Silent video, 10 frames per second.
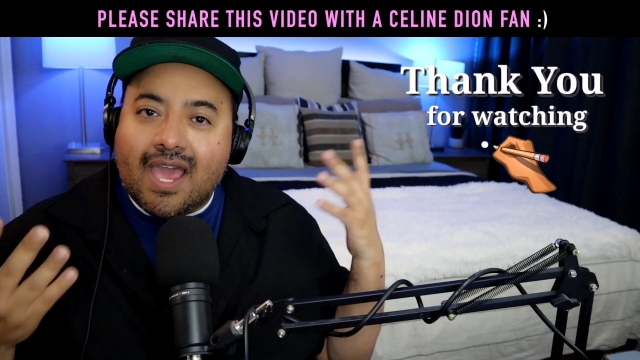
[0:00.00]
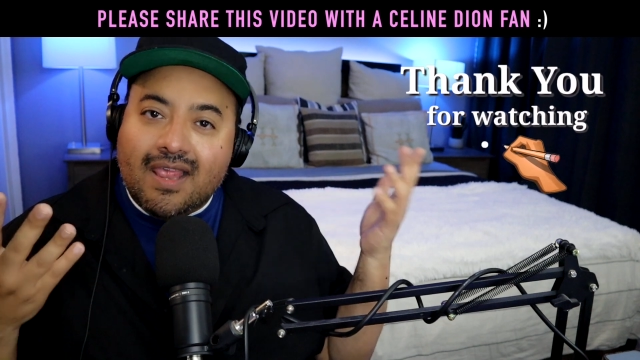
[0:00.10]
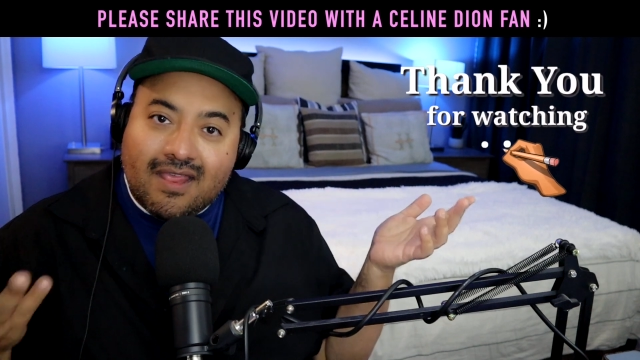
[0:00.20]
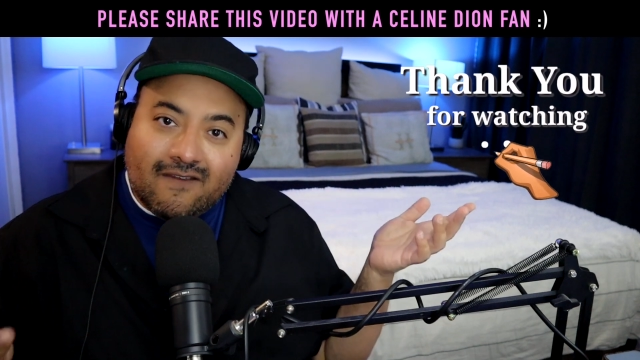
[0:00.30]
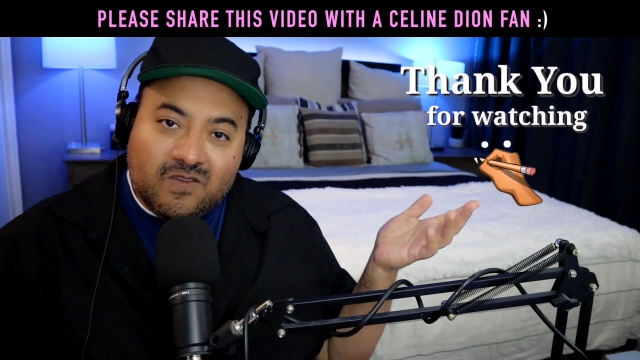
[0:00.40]

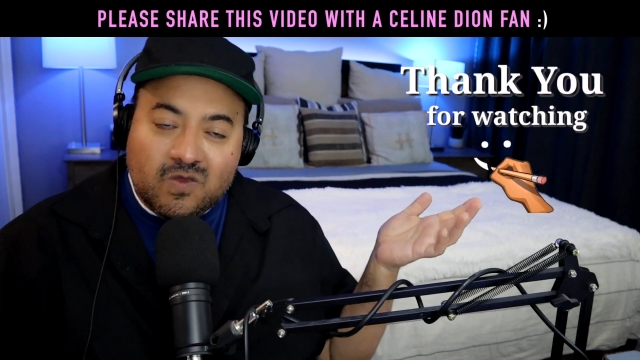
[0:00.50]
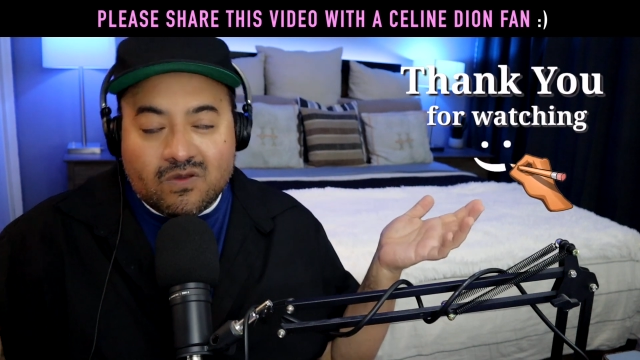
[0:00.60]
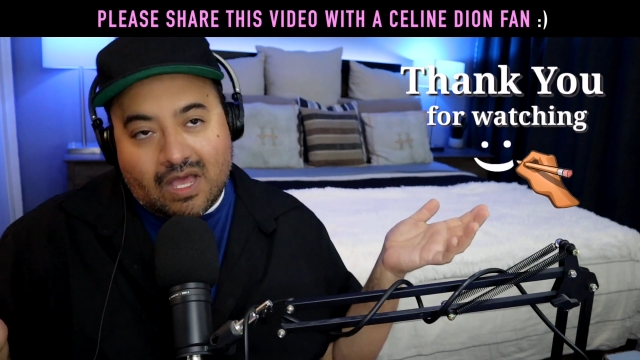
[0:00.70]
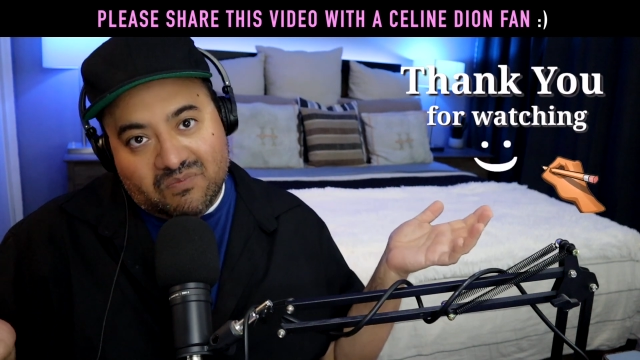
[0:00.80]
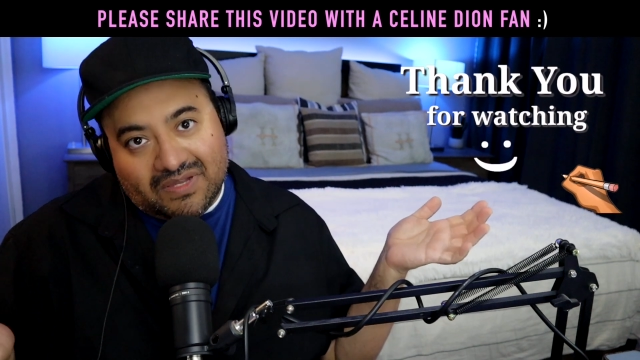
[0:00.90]
I love you.
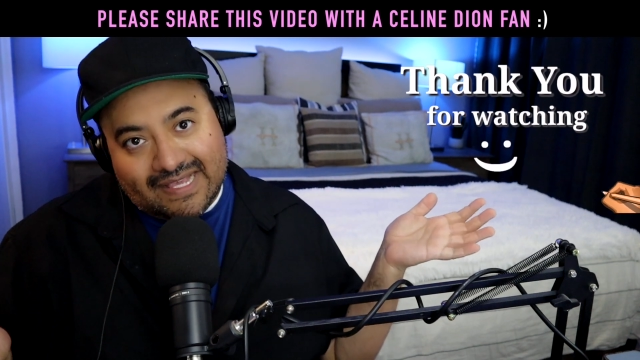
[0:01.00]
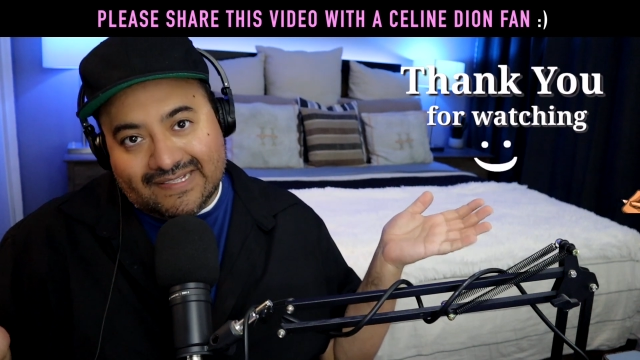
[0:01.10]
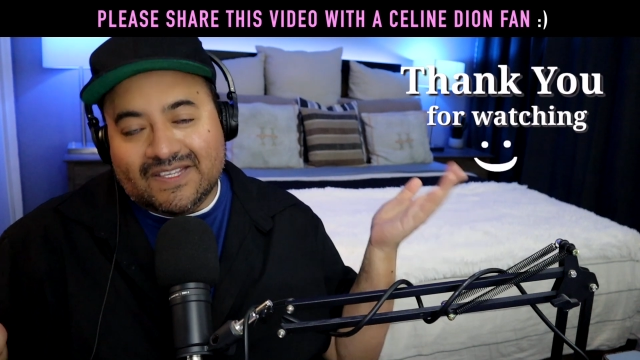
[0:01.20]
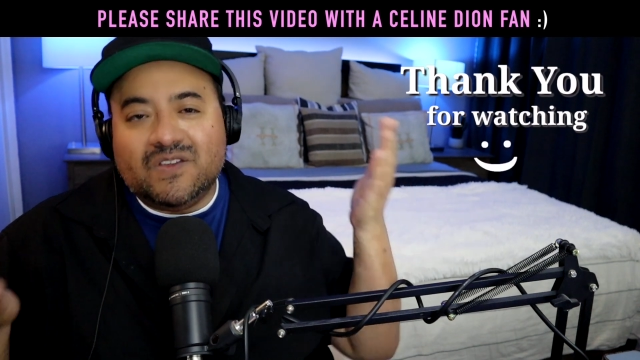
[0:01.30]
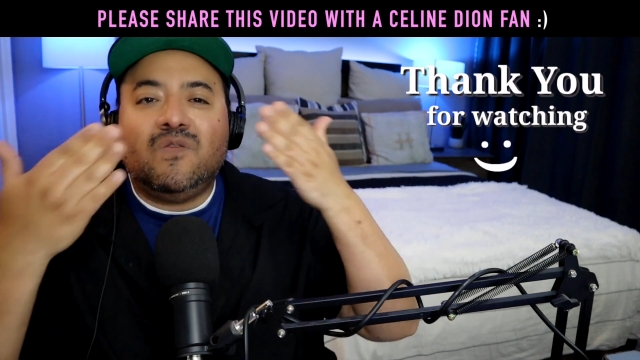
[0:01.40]
God
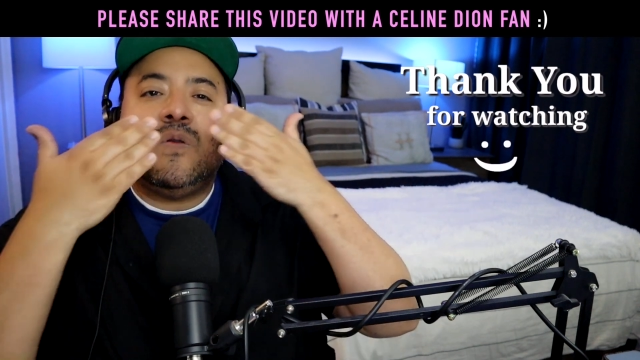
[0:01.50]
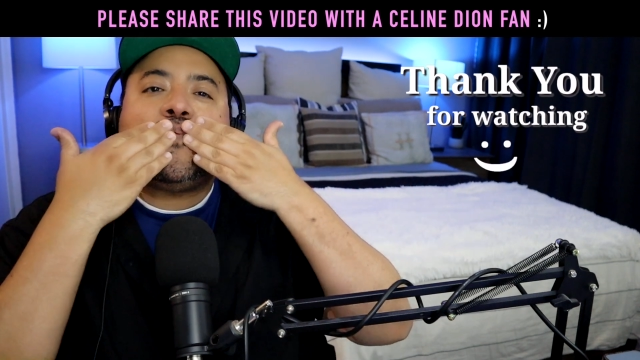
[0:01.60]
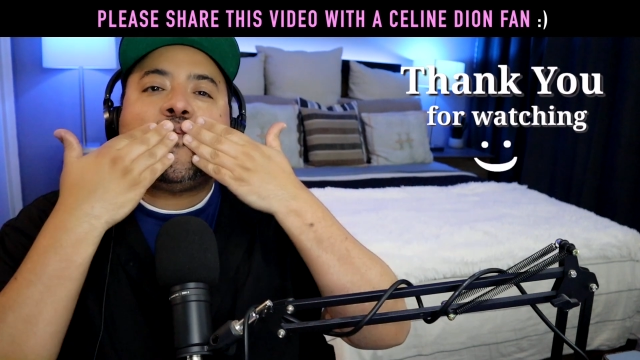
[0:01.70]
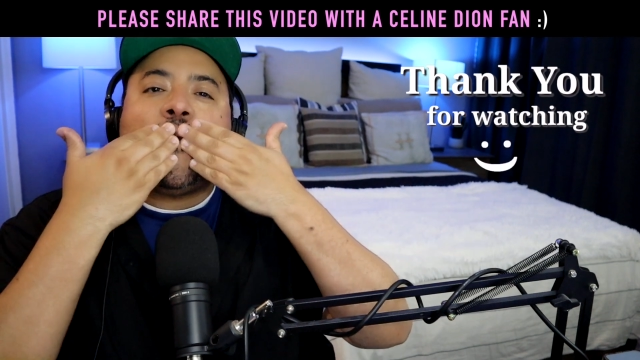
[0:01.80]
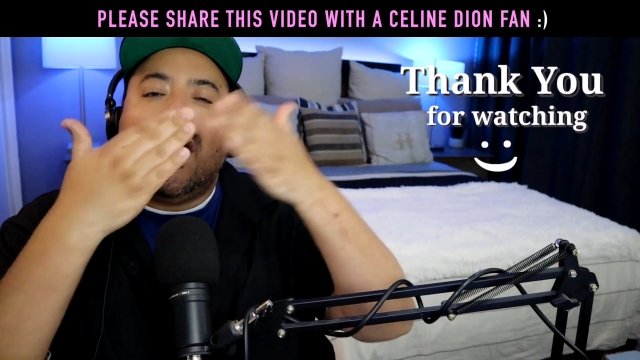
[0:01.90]
bless you.
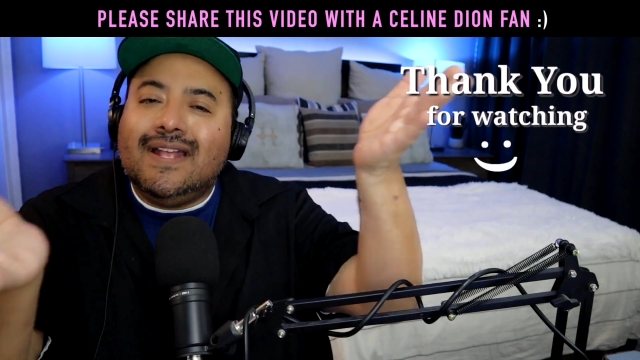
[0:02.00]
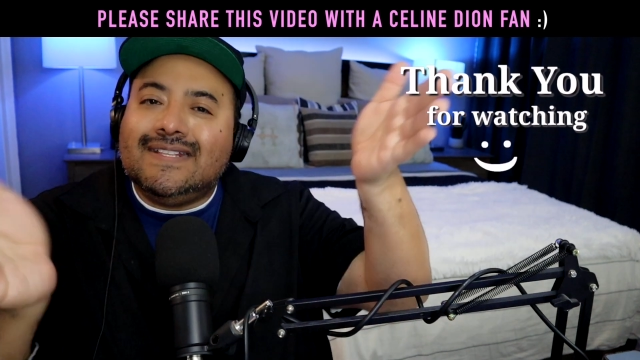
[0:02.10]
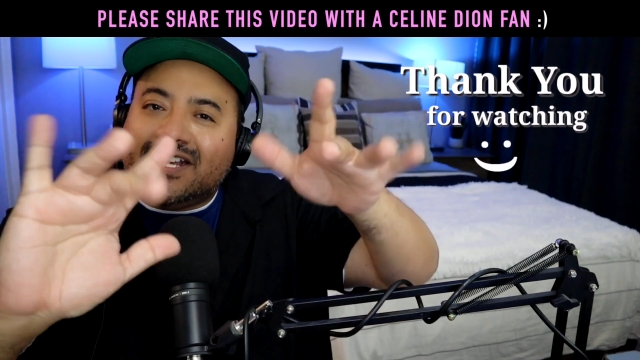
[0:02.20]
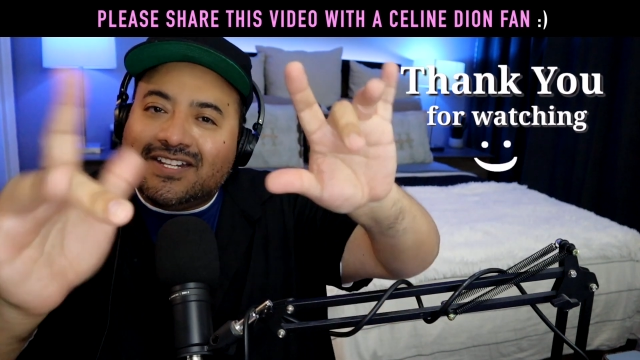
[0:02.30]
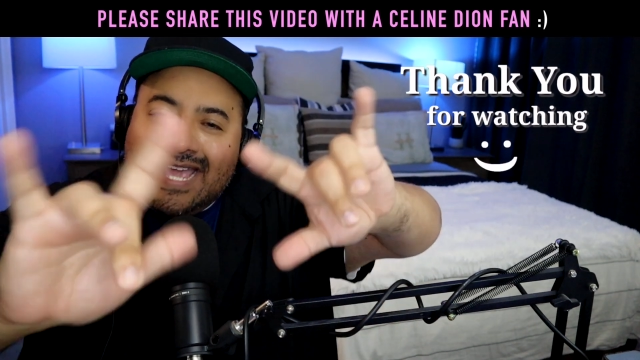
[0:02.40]

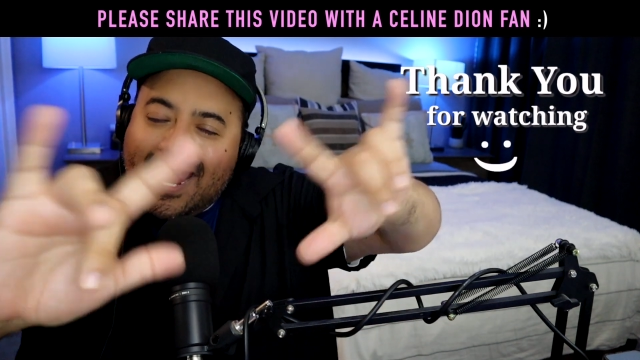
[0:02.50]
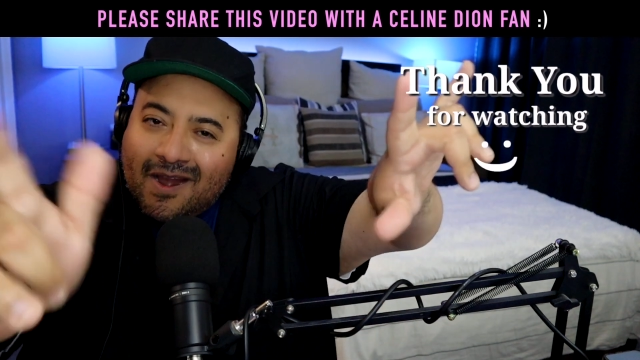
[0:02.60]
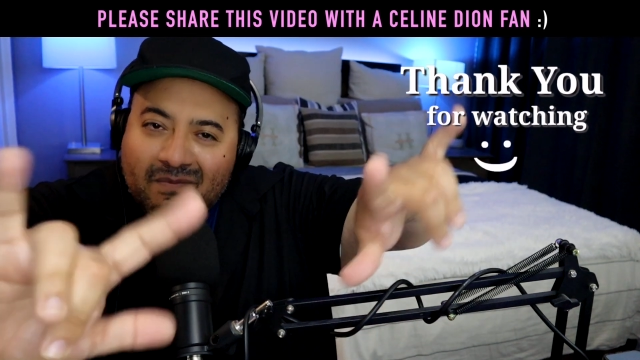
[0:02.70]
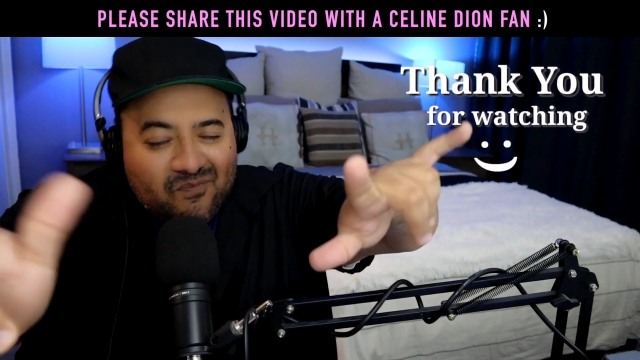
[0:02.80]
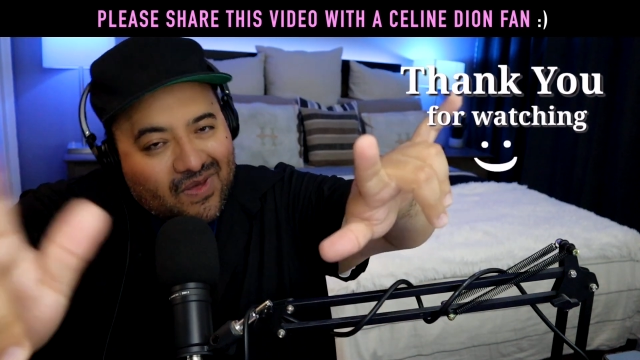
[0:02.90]
Take good
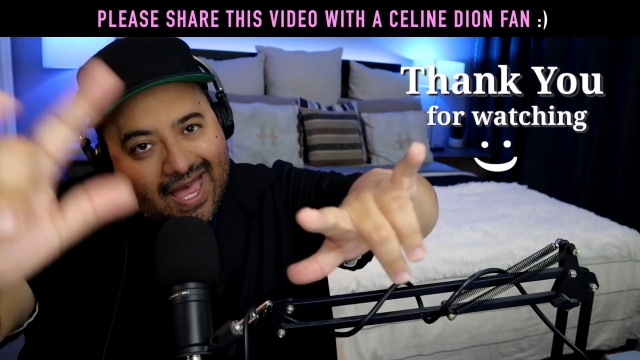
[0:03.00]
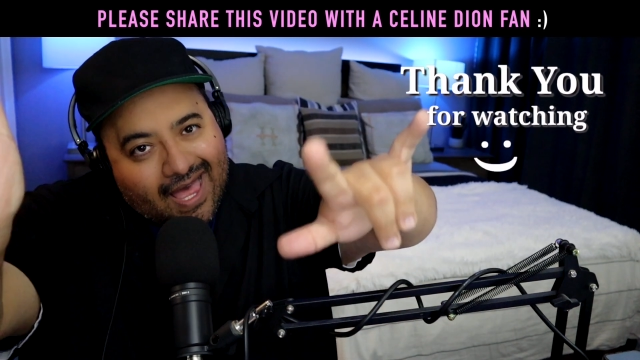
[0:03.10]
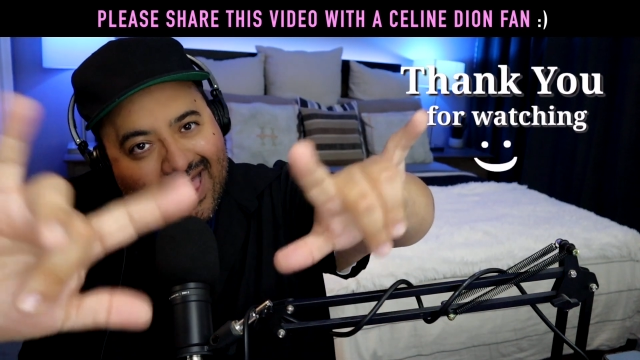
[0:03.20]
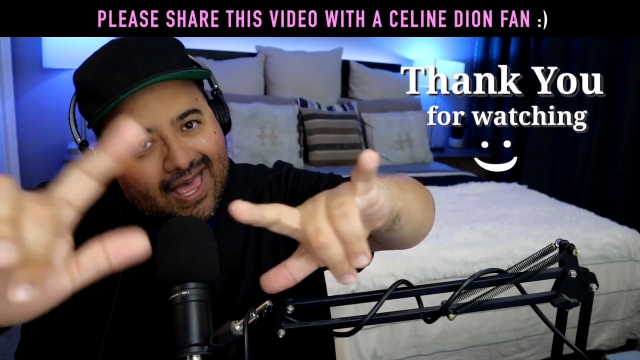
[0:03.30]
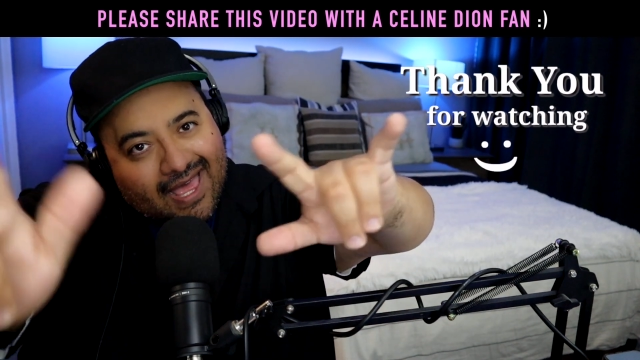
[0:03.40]
care.
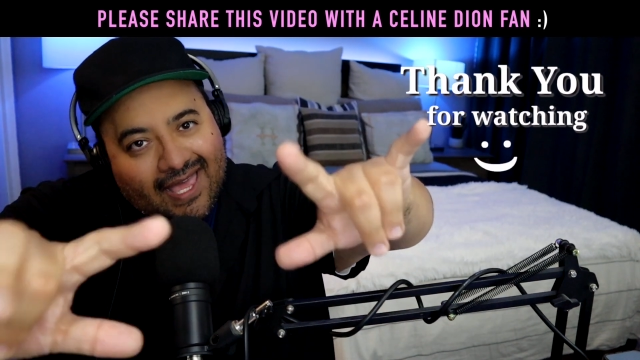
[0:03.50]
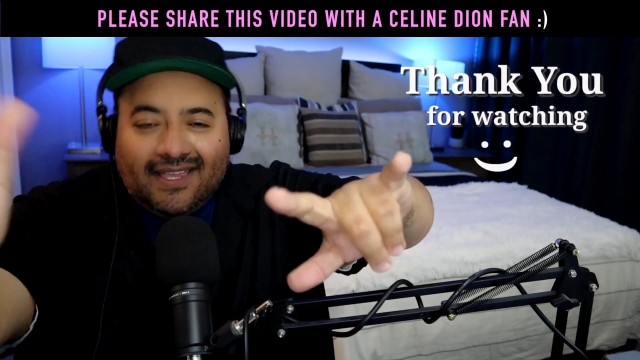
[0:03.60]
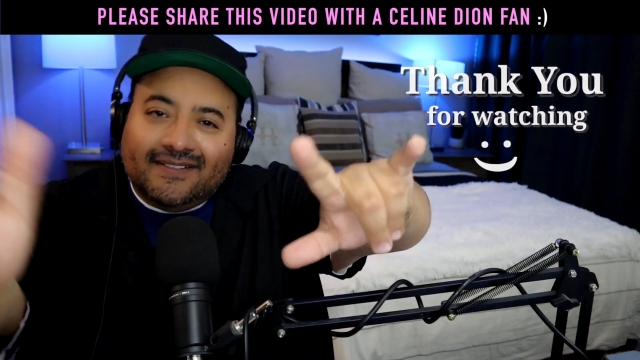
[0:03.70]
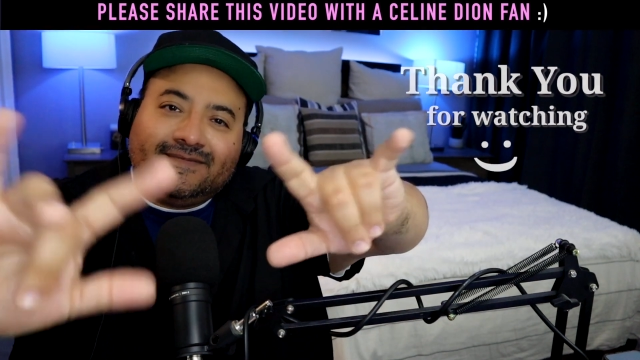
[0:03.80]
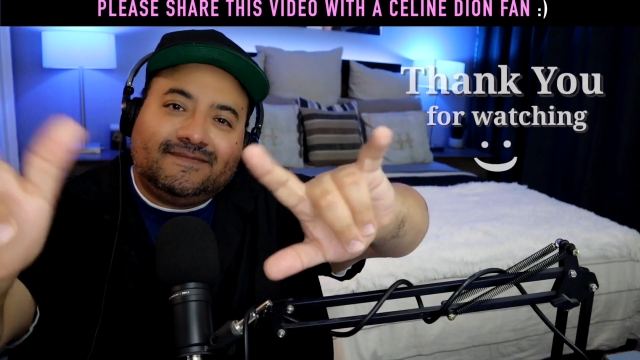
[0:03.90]
Bye.